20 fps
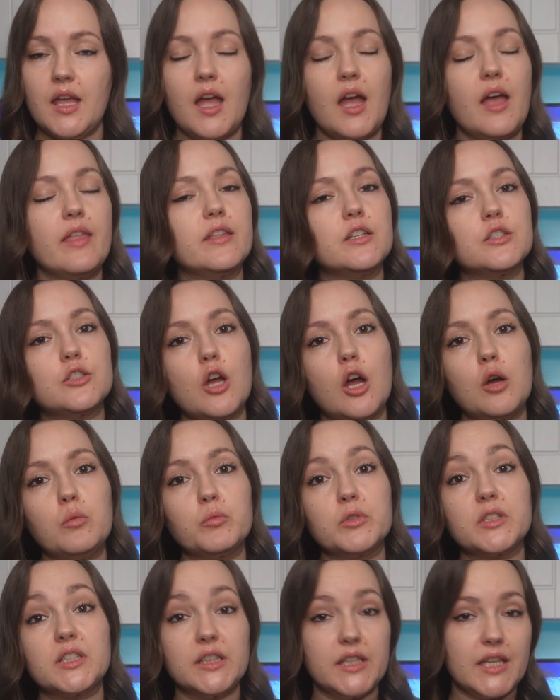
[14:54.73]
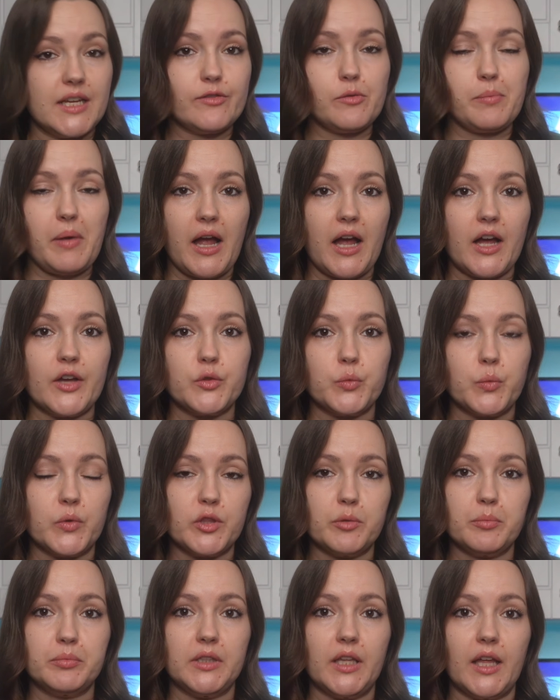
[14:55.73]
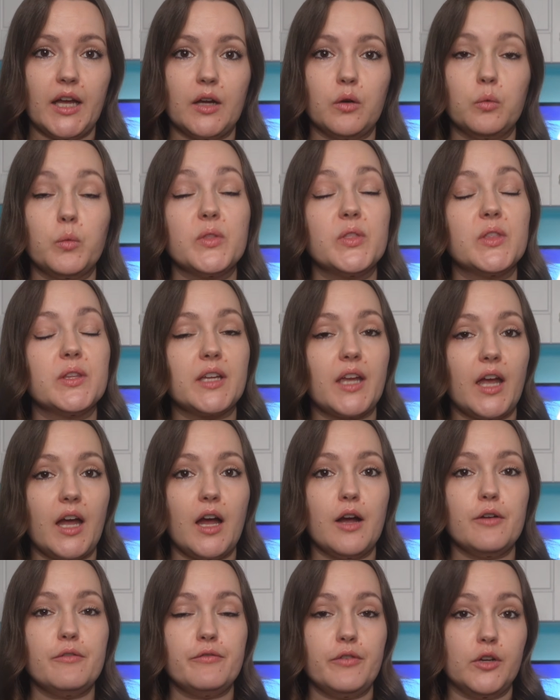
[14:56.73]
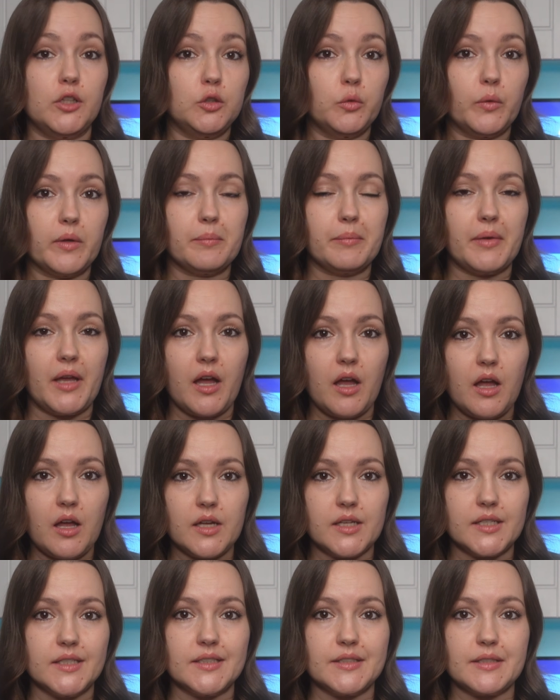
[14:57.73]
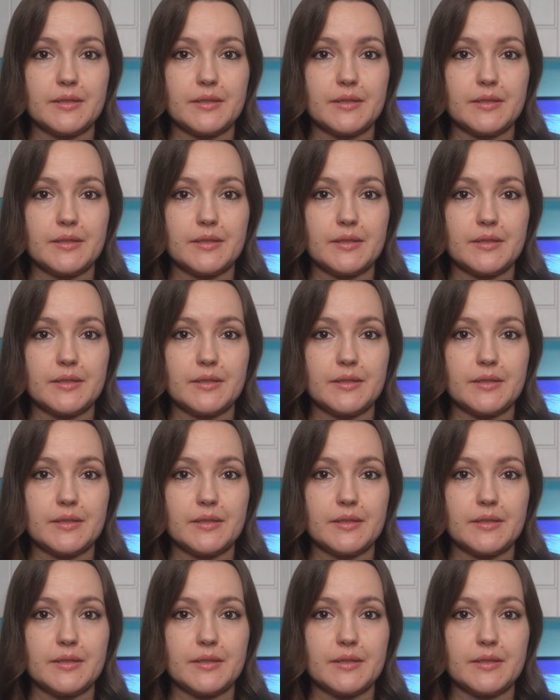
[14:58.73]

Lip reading: and then Tom would clear a path with the plough with the car following behind.